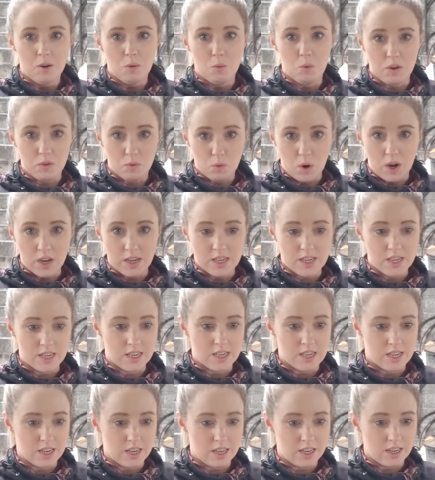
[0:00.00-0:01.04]
we've
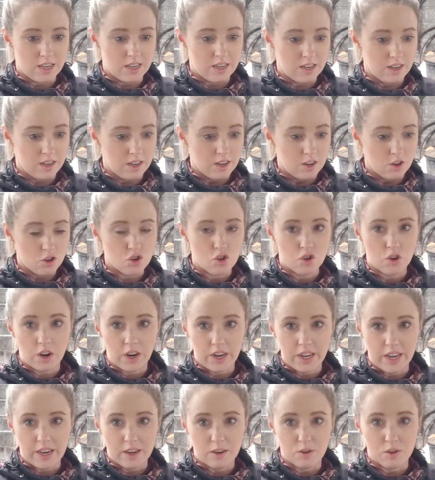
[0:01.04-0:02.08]
wanted to
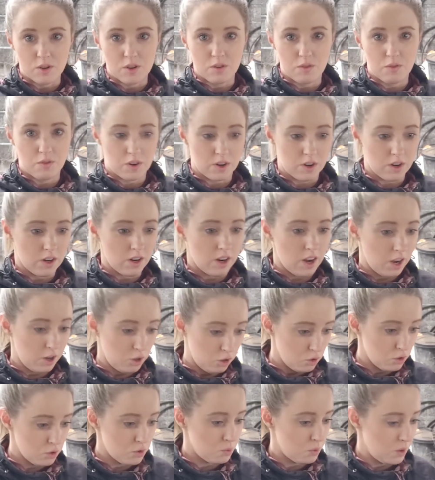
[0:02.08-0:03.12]
try out for a
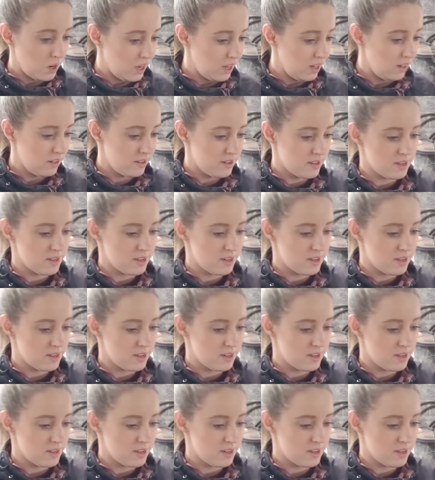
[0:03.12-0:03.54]
good while.